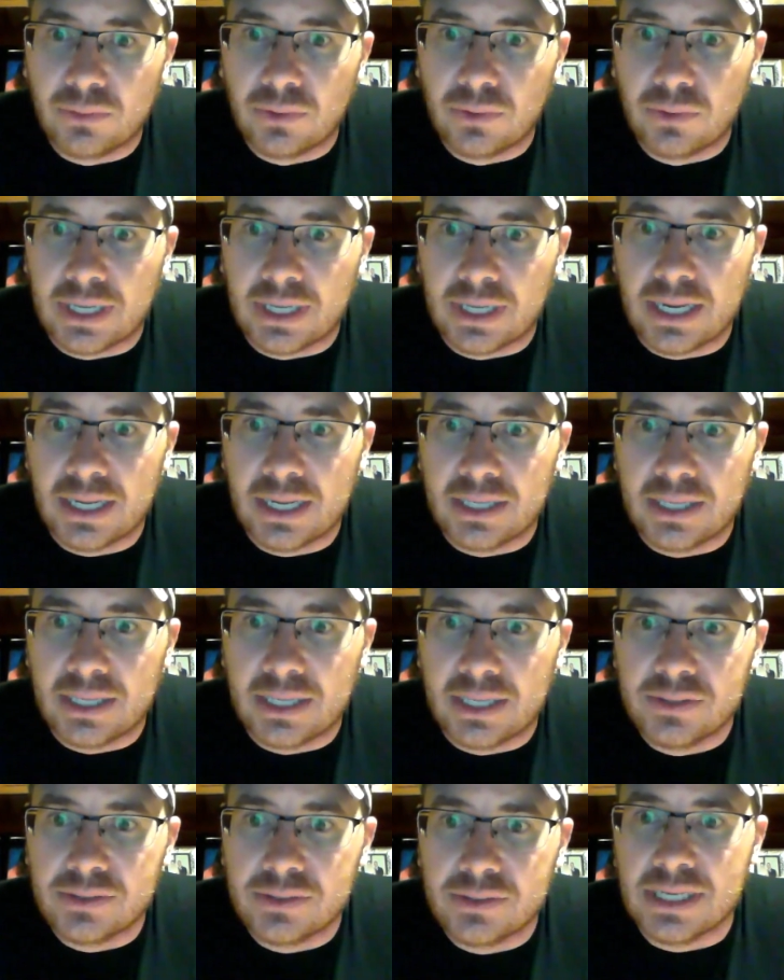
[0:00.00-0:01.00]
or can I
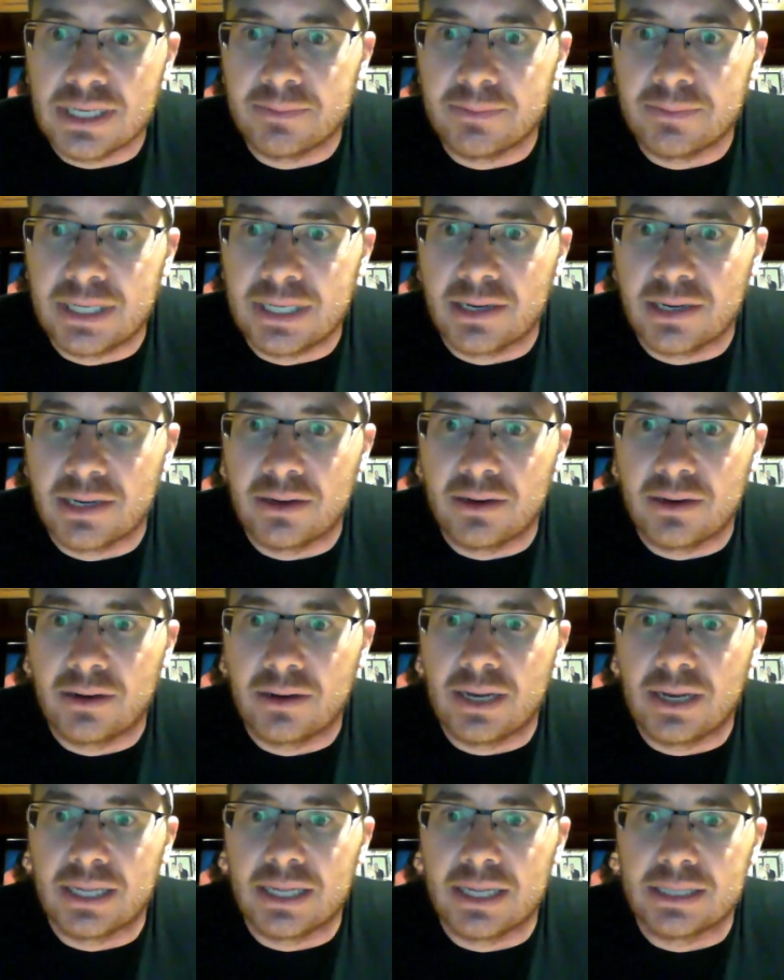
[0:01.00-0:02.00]
use the Yum
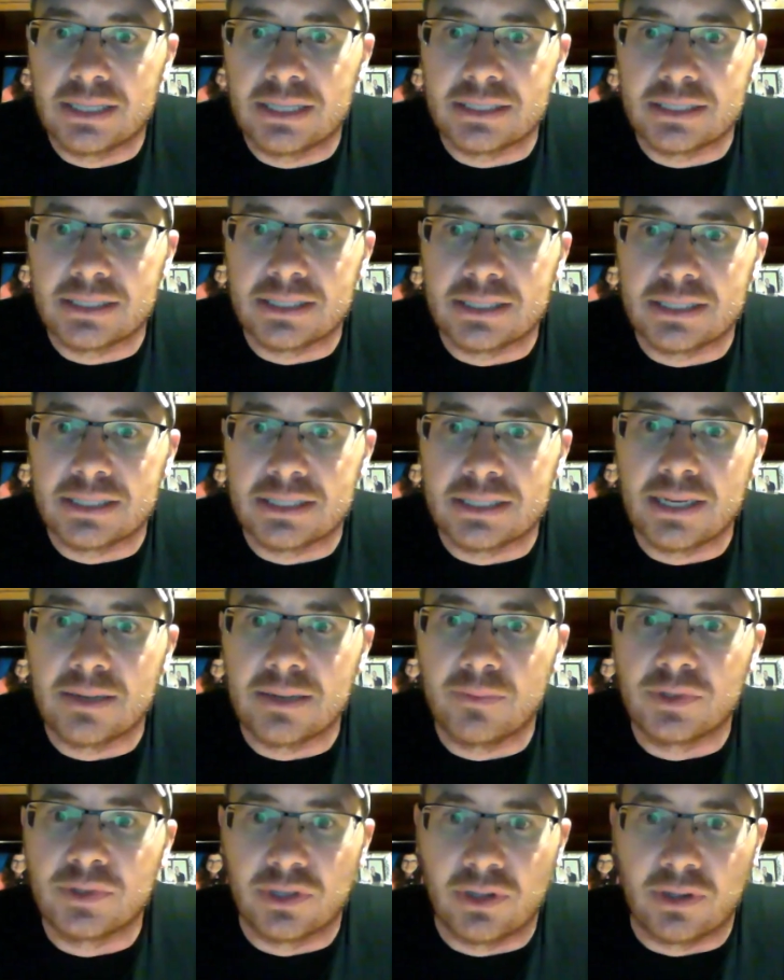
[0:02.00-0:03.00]
Digger and get the same
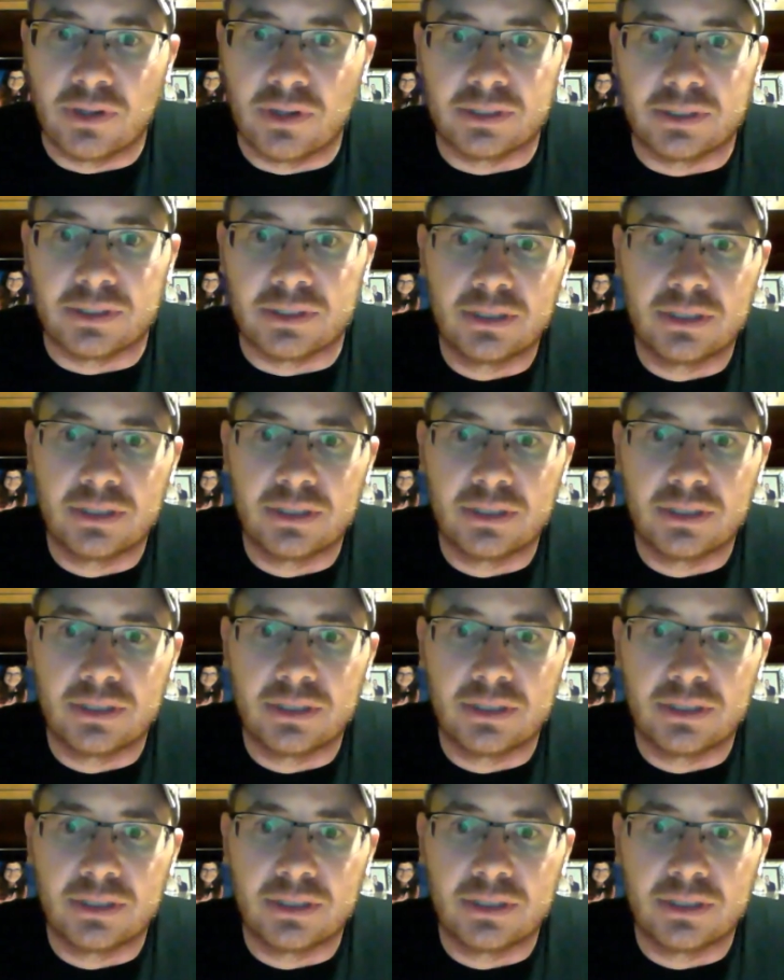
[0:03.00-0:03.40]
result?